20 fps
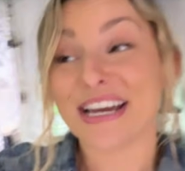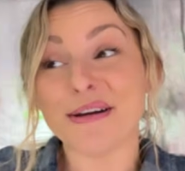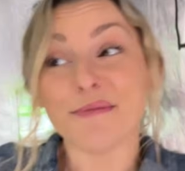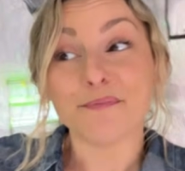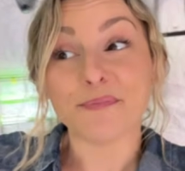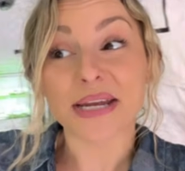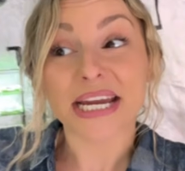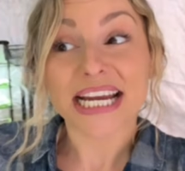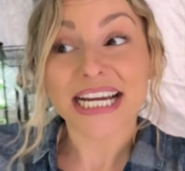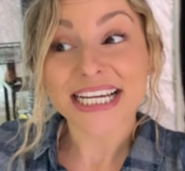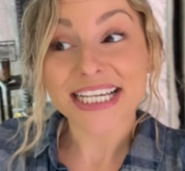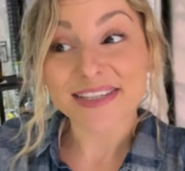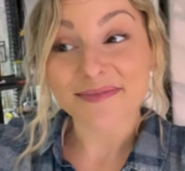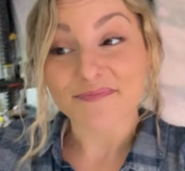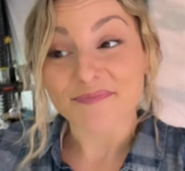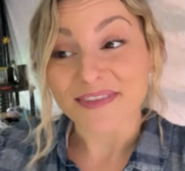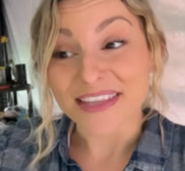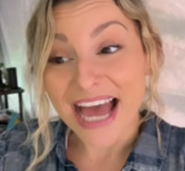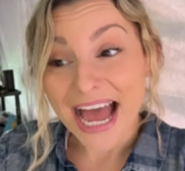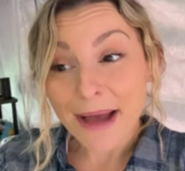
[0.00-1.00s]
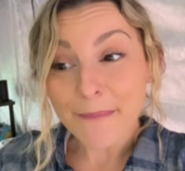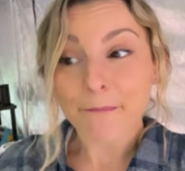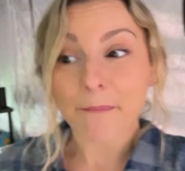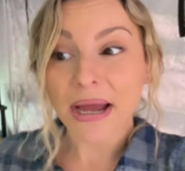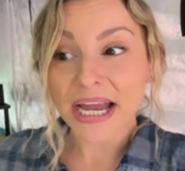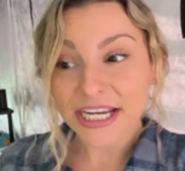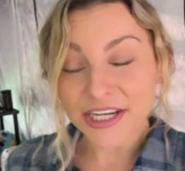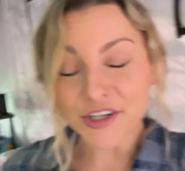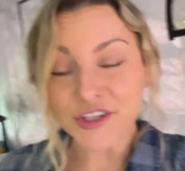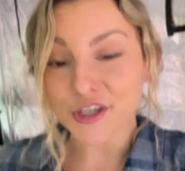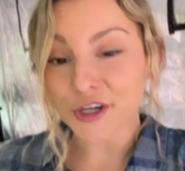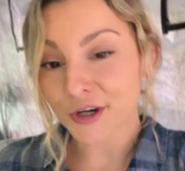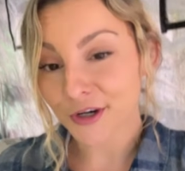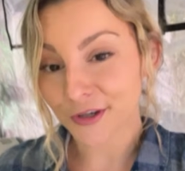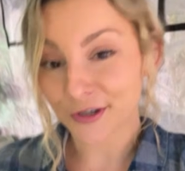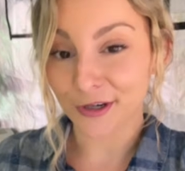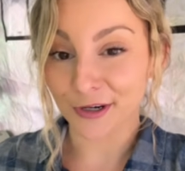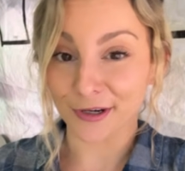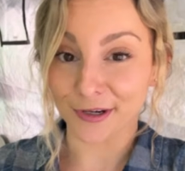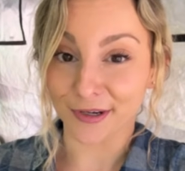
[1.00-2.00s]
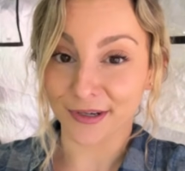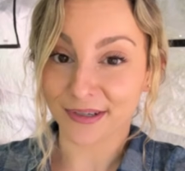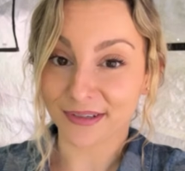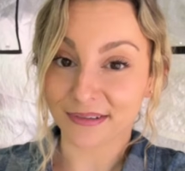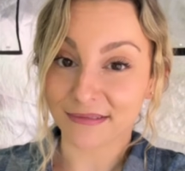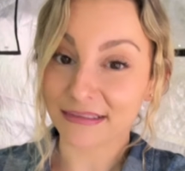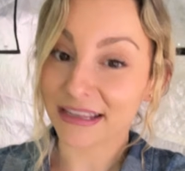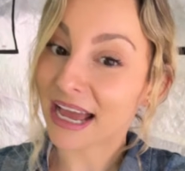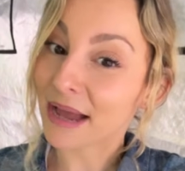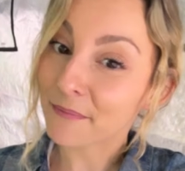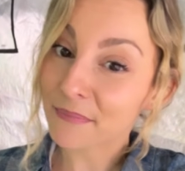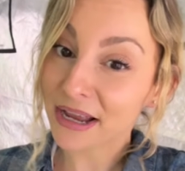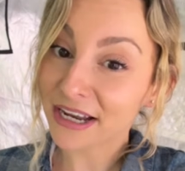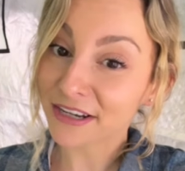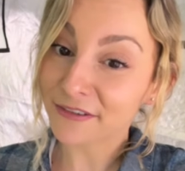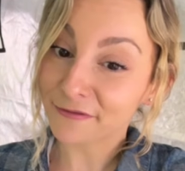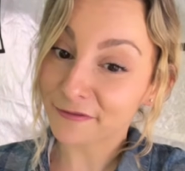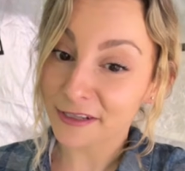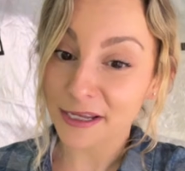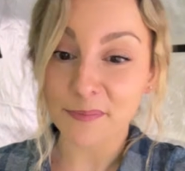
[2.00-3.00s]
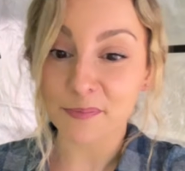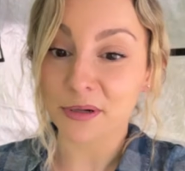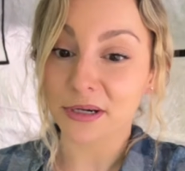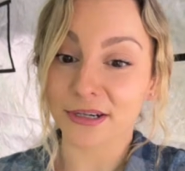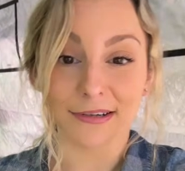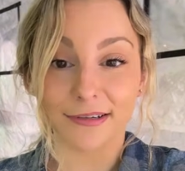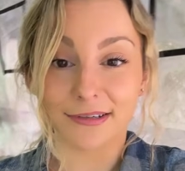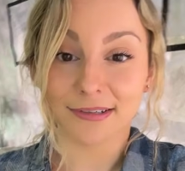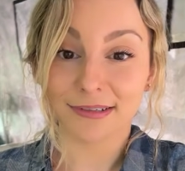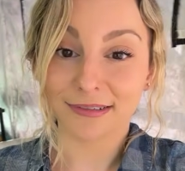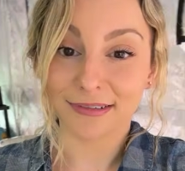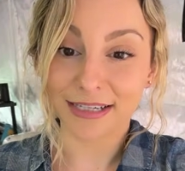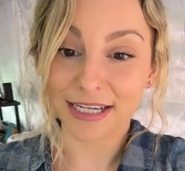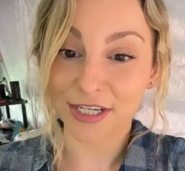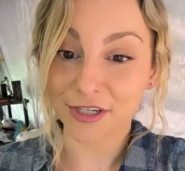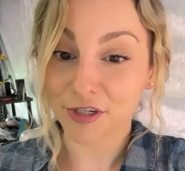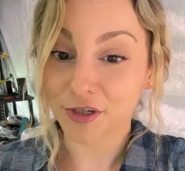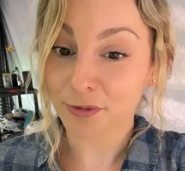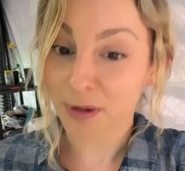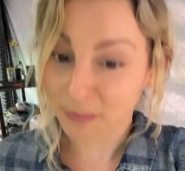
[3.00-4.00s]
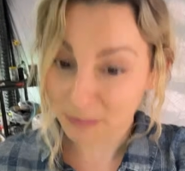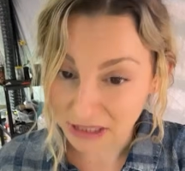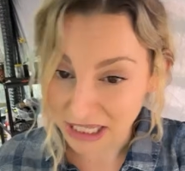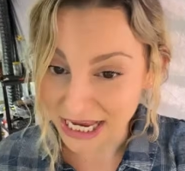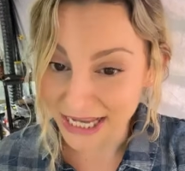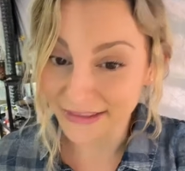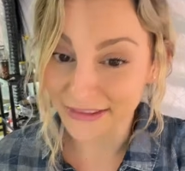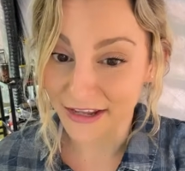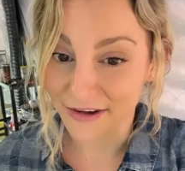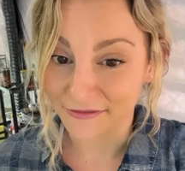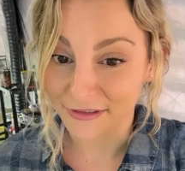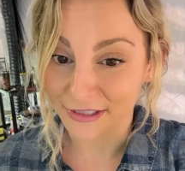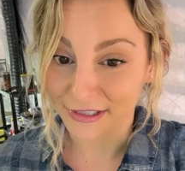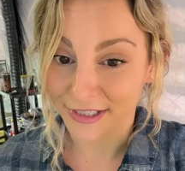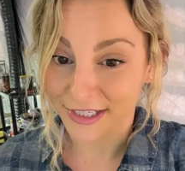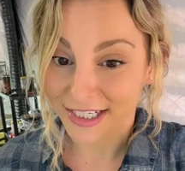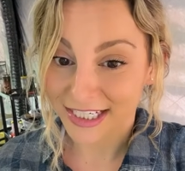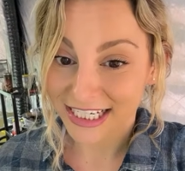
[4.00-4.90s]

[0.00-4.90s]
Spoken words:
because that might turn her, that might flip her into a plant lover,